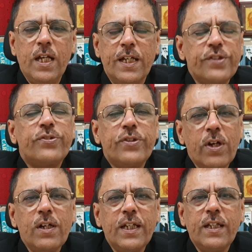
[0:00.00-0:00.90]
is
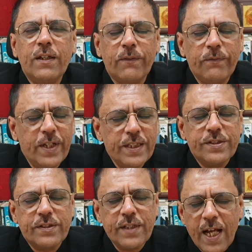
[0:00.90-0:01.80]
really very
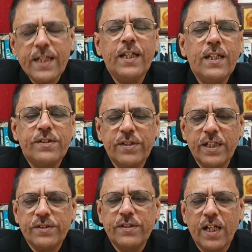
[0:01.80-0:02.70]
staringly
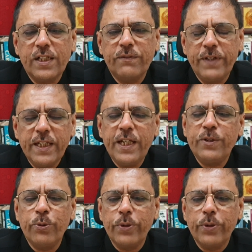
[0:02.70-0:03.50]
says that we need to